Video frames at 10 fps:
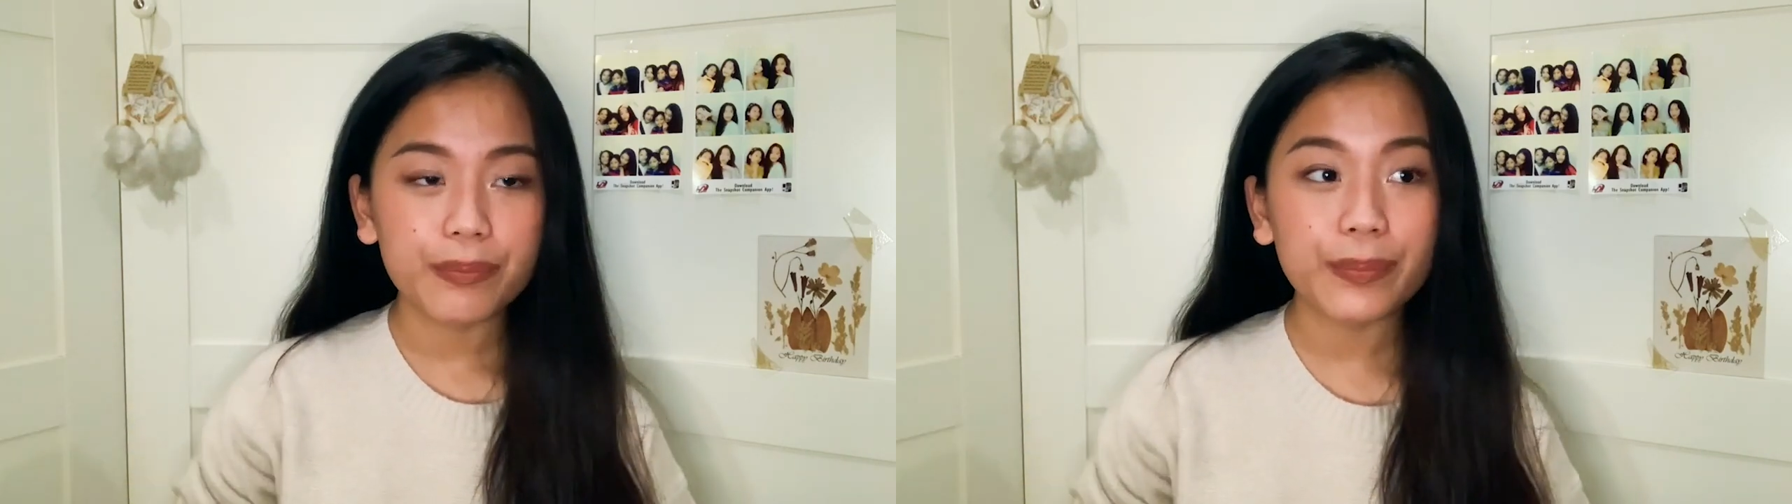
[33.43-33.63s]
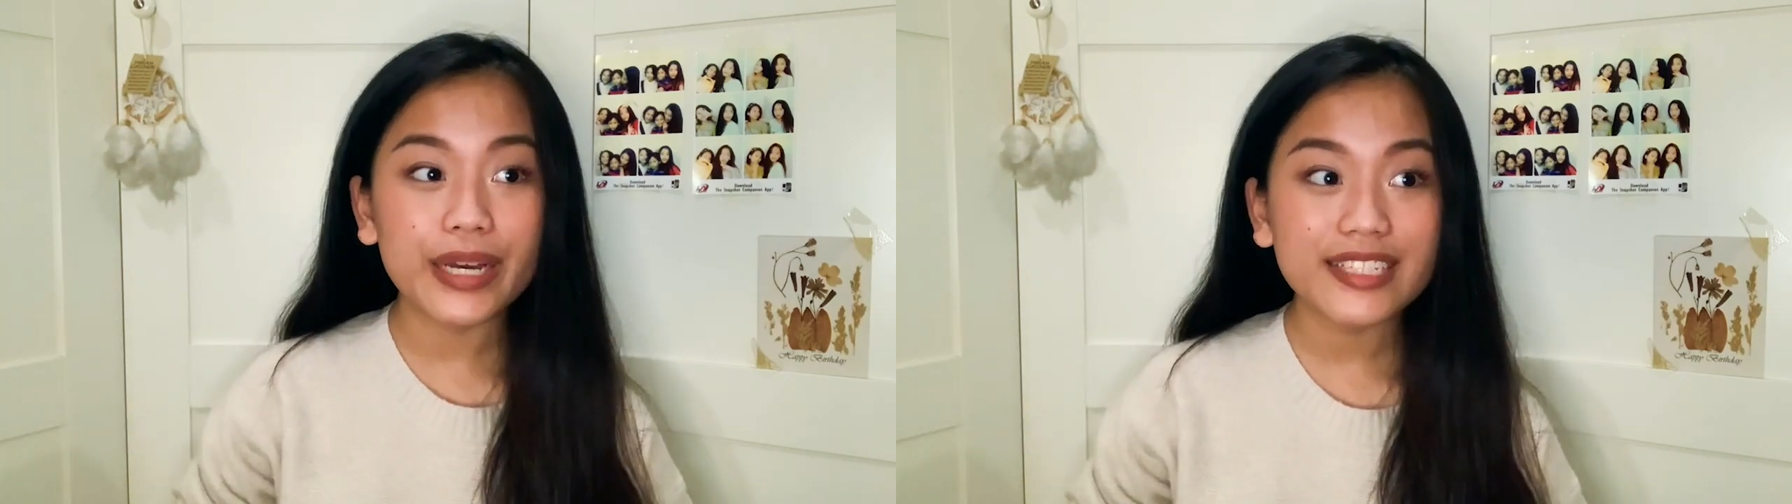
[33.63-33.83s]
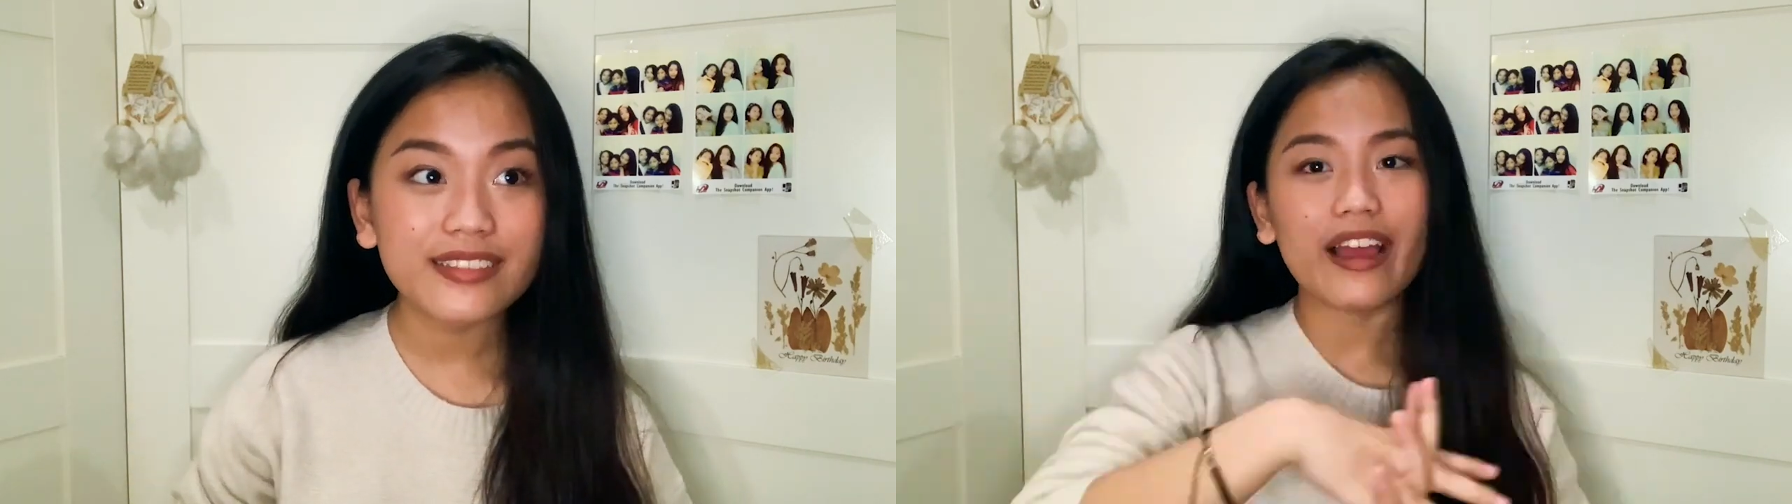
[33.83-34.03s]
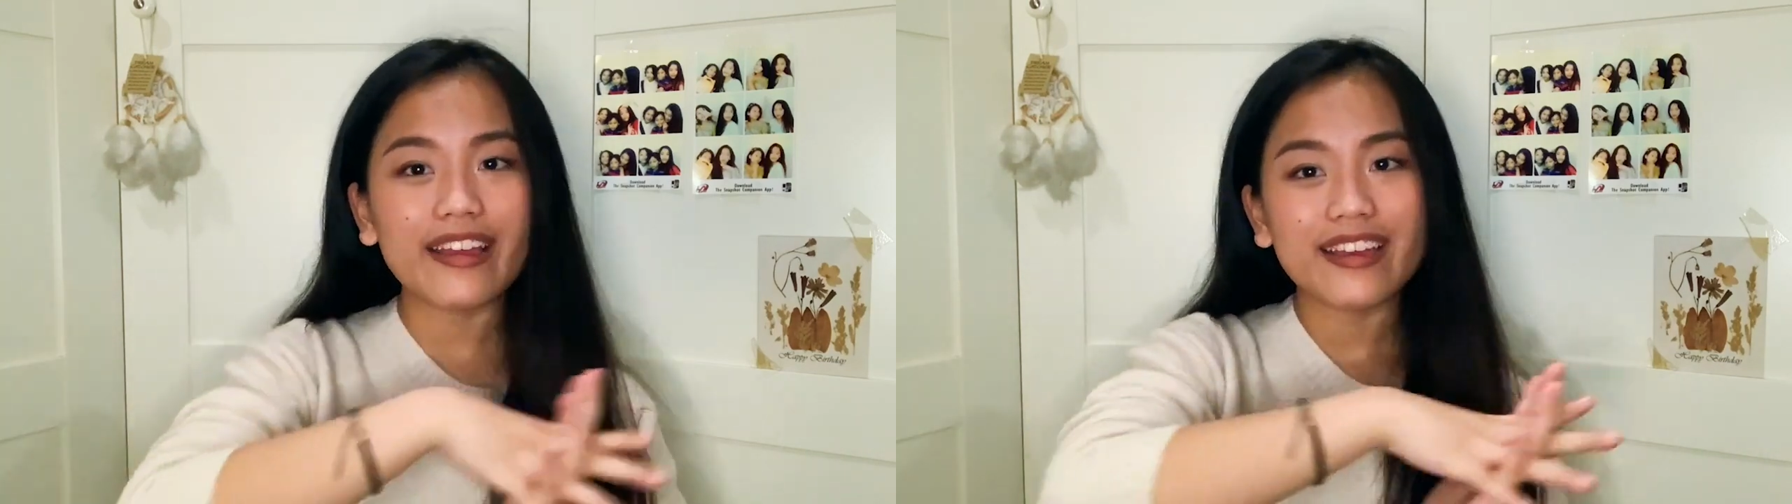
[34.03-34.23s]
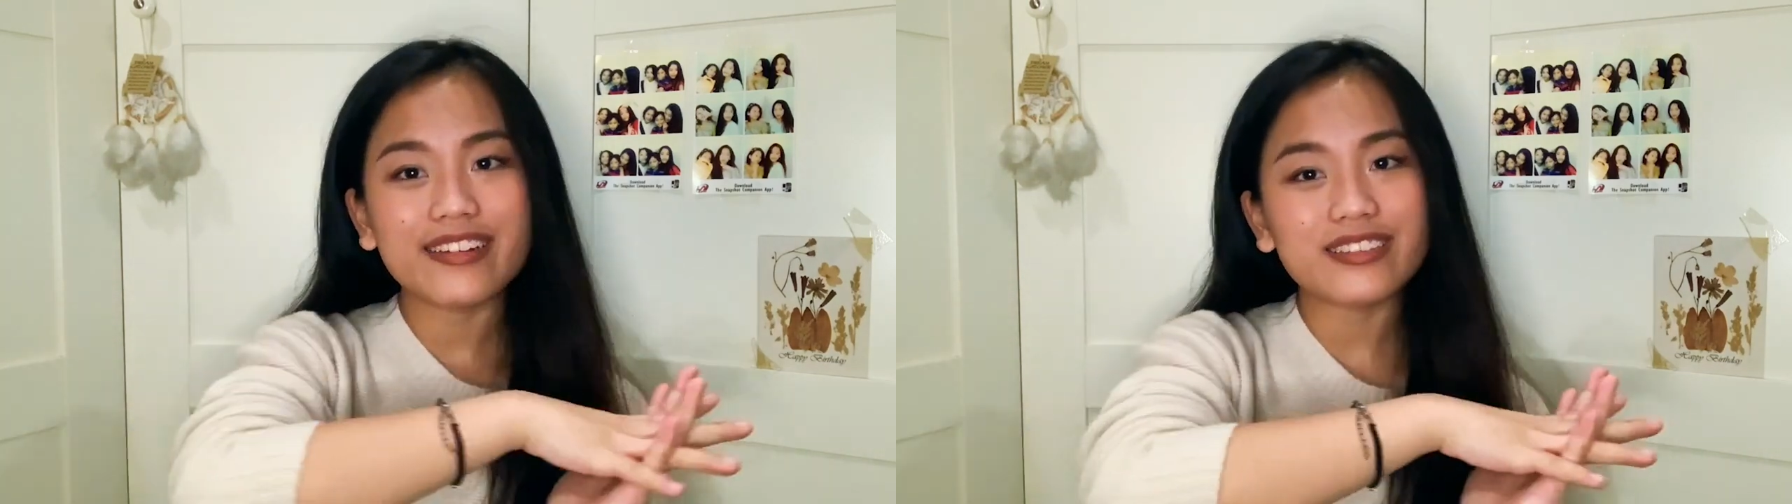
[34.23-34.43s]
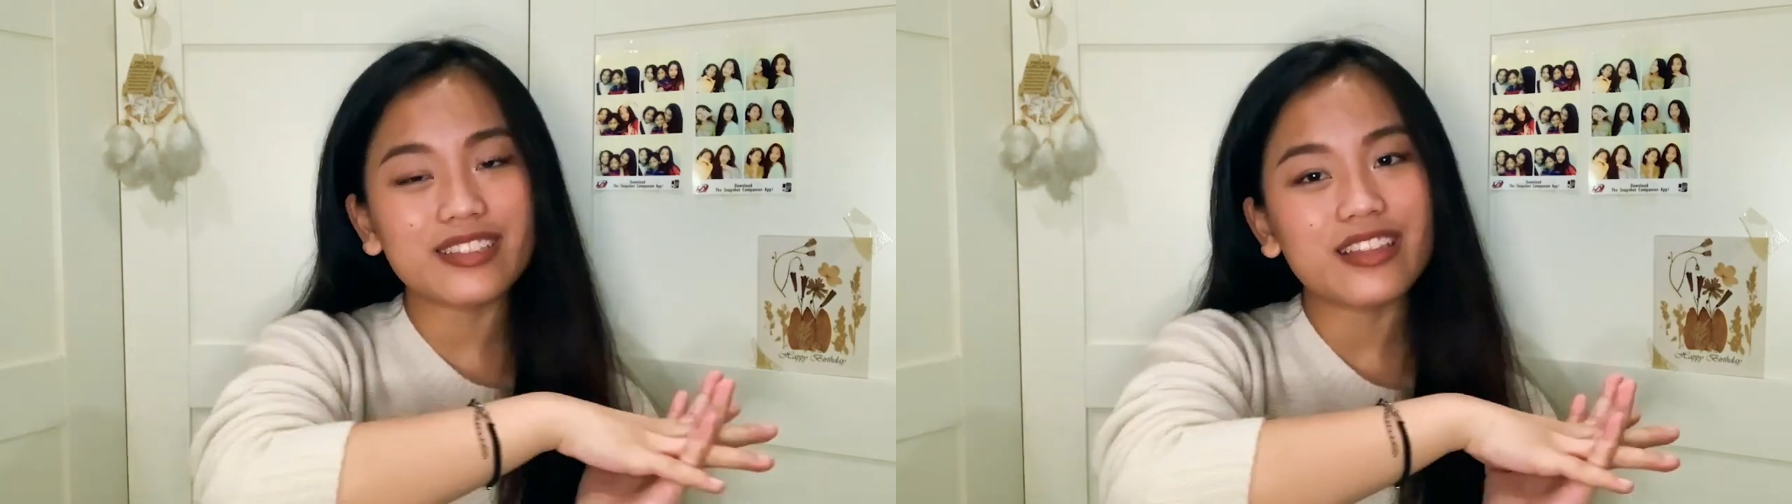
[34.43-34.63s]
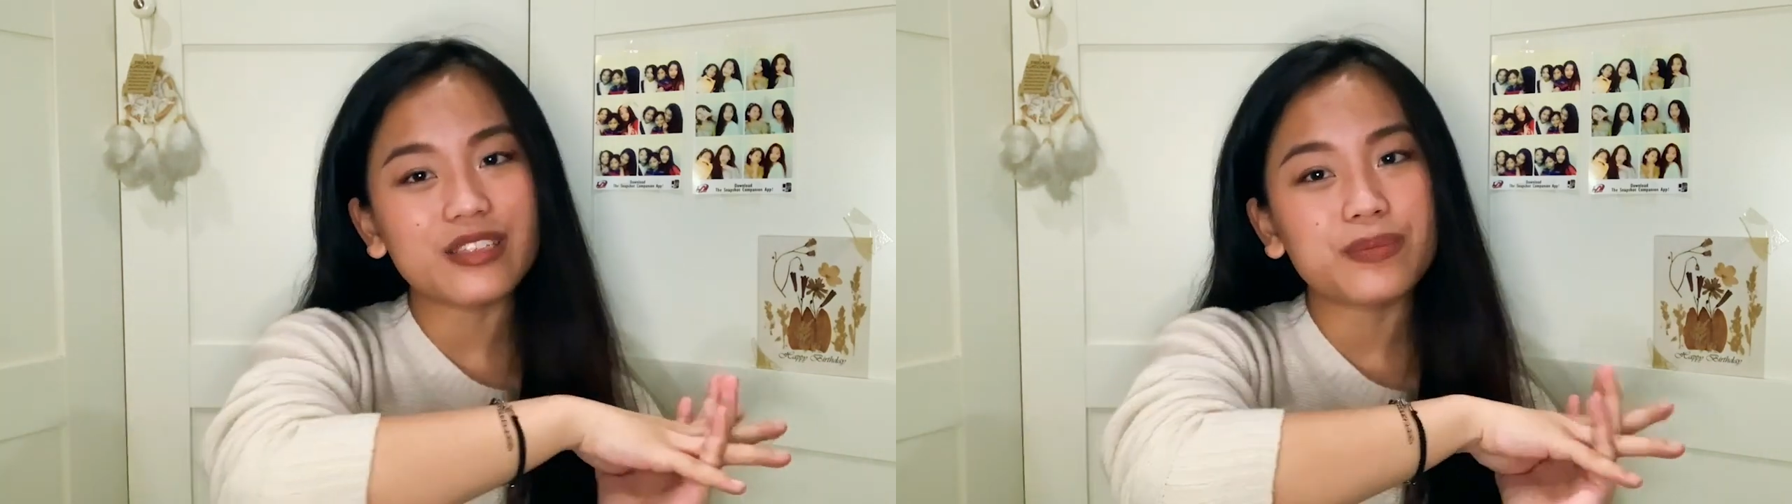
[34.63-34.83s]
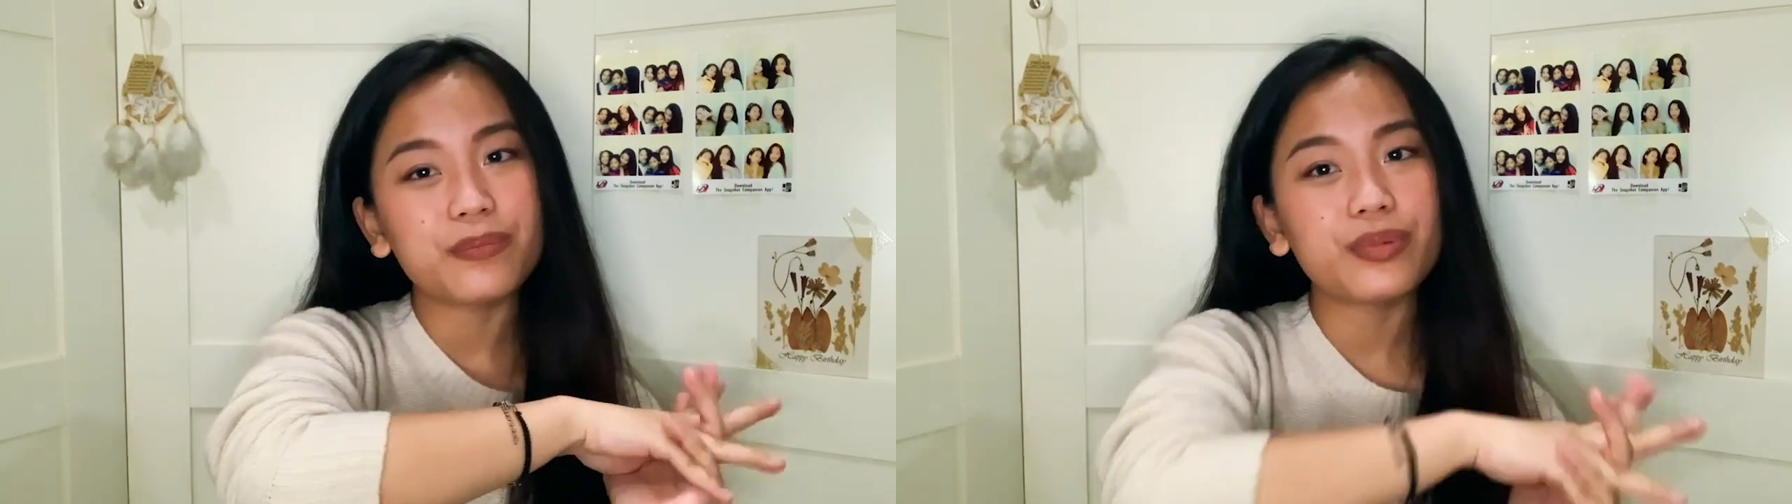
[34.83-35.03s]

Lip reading: But I get this